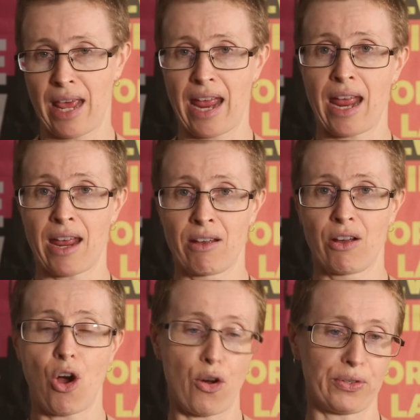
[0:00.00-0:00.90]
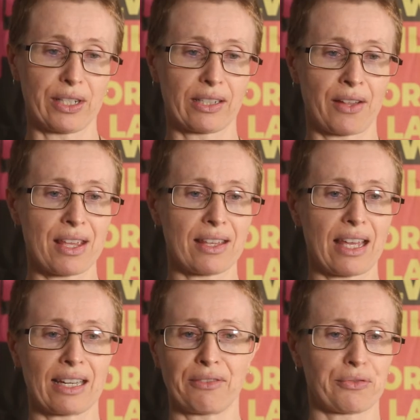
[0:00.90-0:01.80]
their office. I think
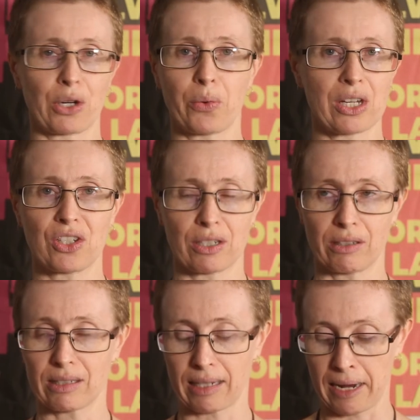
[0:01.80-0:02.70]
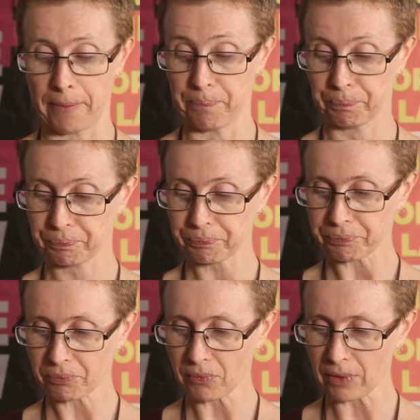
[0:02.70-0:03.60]
they're different questions. Um,
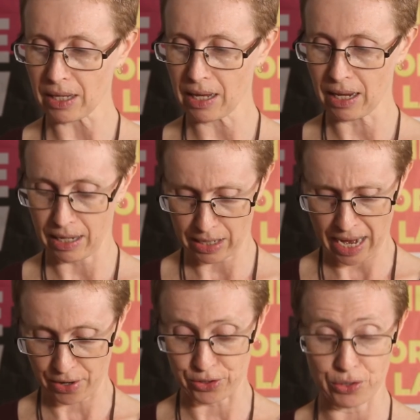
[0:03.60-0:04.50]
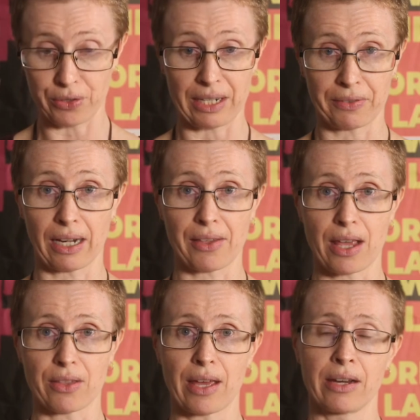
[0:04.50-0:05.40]
uh, and I do definitely
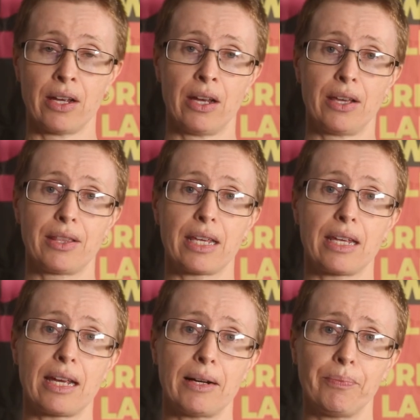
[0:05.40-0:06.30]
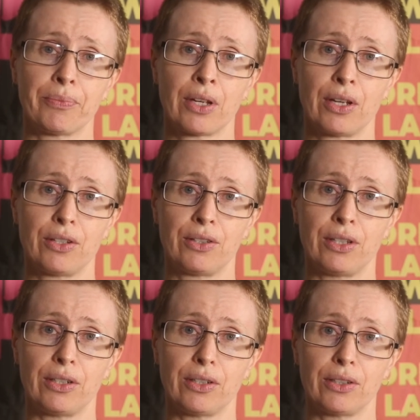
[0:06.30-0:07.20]
think that the um,
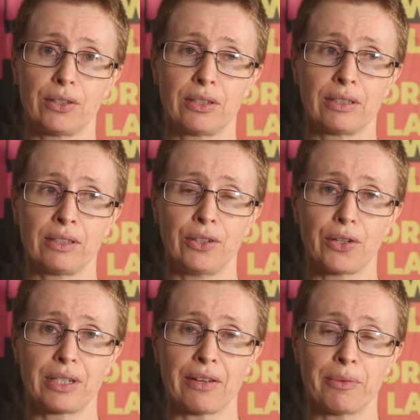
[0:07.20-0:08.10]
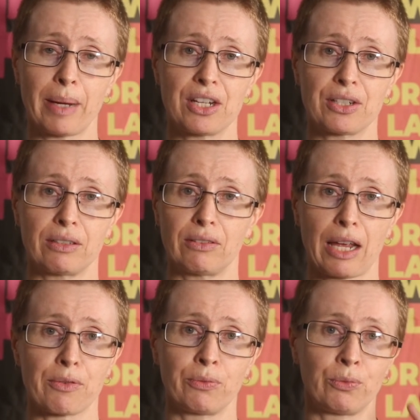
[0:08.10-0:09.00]
the you know defamation like